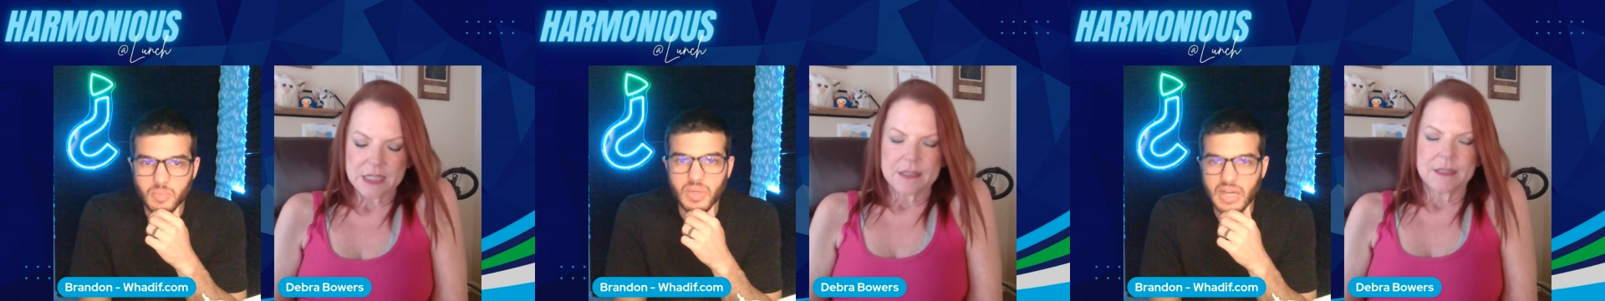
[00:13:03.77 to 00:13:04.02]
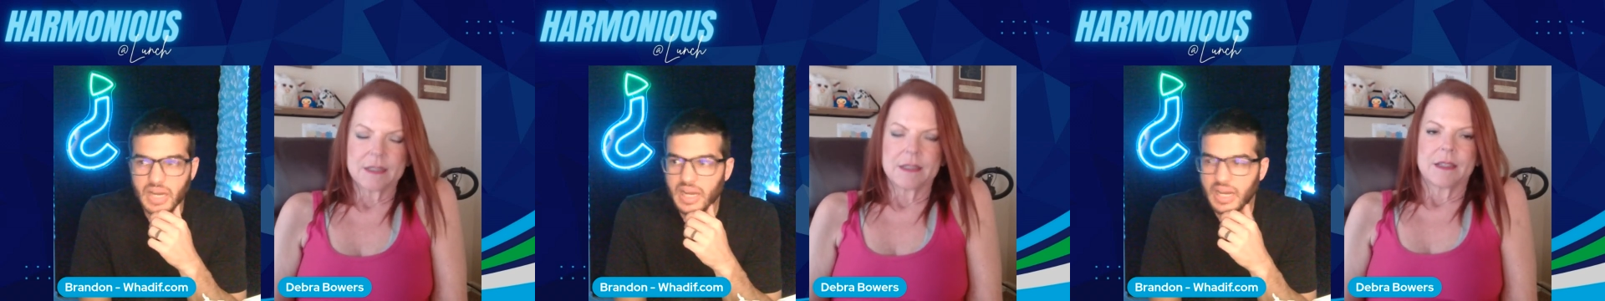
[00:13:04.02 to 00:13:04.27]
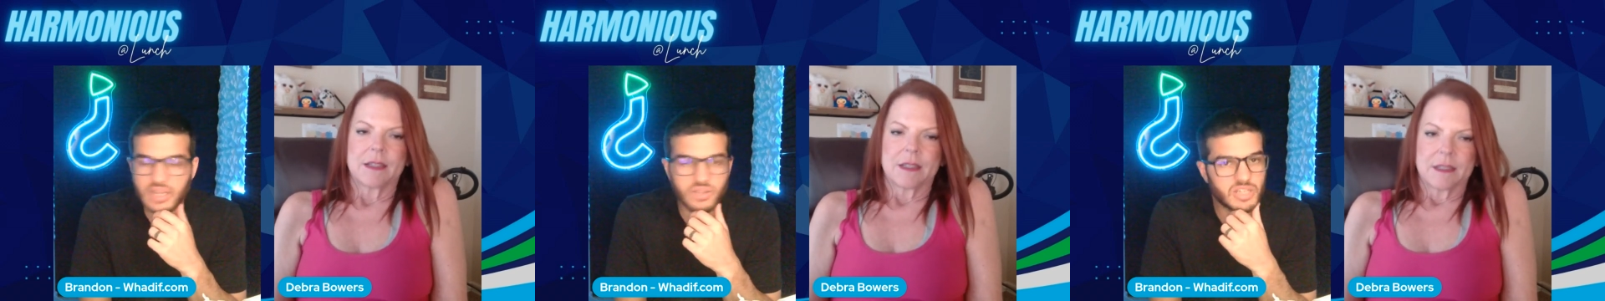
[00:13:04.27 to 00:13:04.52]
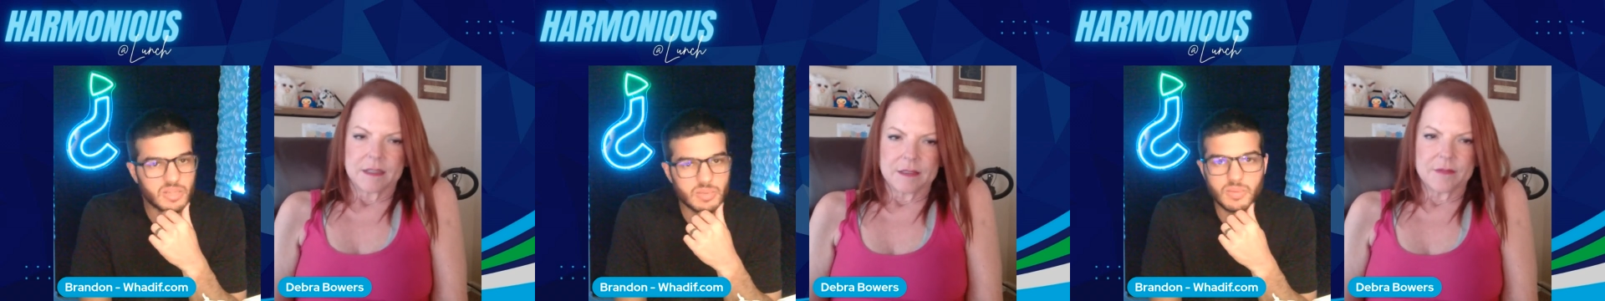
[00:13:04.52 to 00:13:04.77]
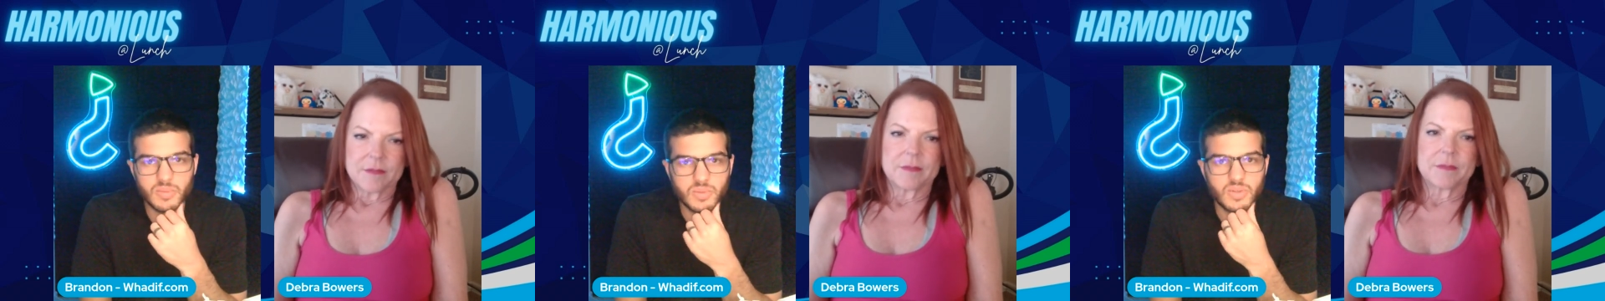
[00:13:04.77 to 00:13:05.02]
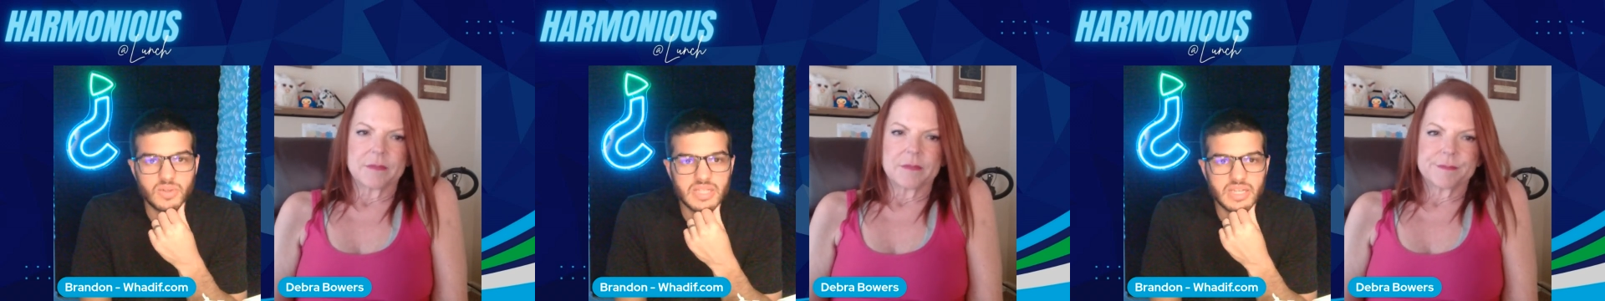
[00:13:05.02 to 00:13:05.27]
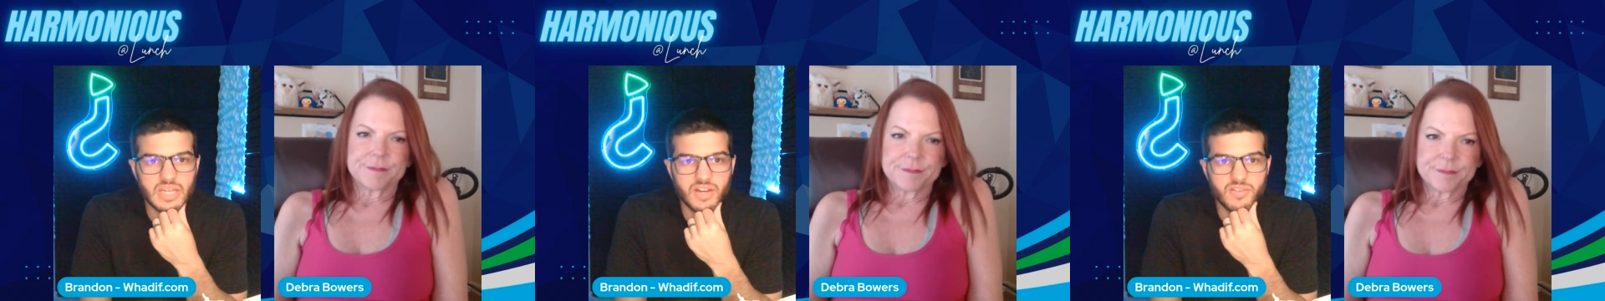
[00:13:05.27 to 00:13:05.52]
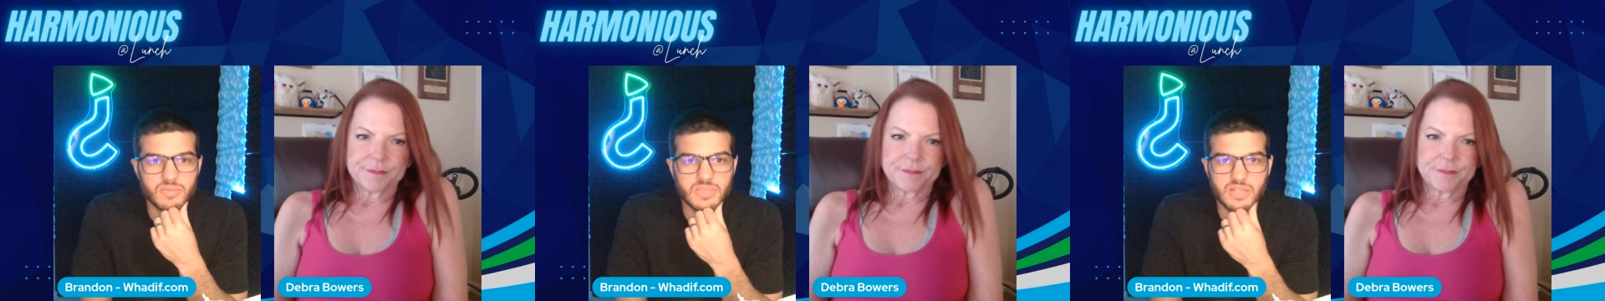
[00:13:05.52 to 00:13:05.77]
Speaker 1: But I, I look at people who don't take care
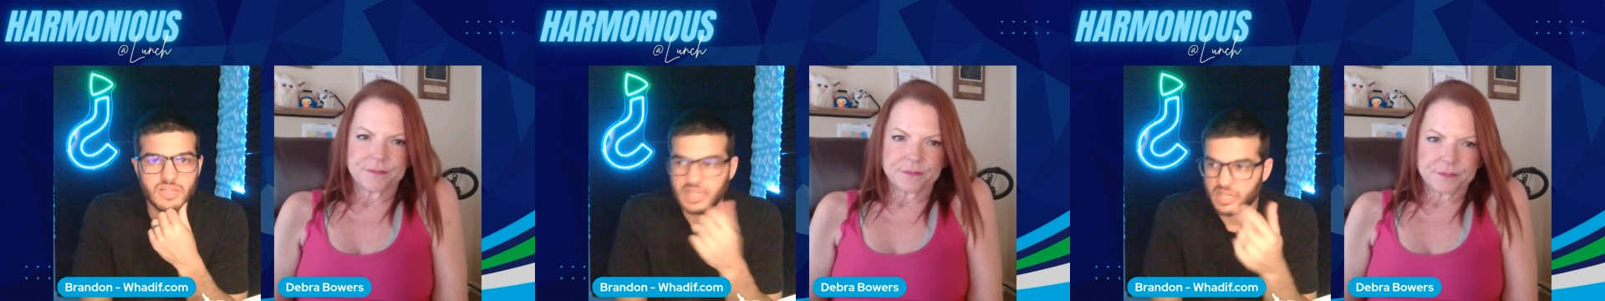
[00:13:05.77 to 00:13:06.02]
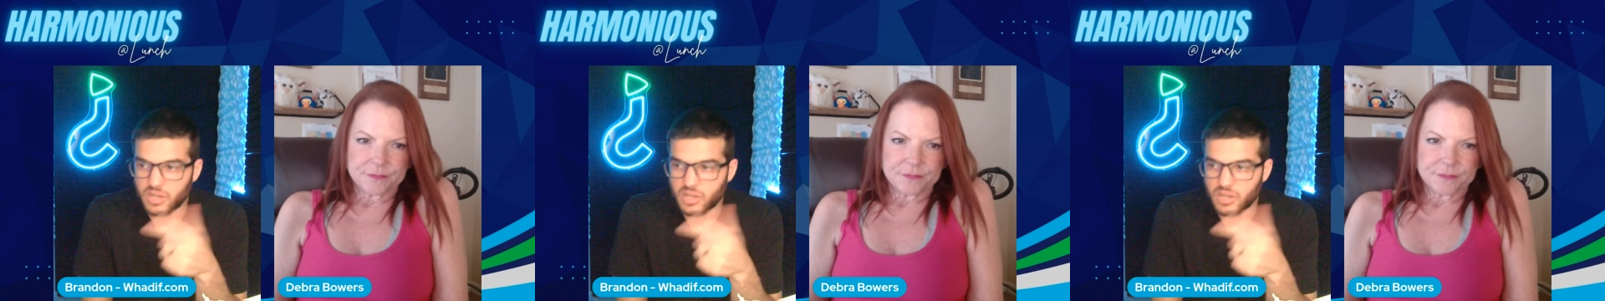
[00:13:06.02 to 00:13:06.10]
of themselves, and I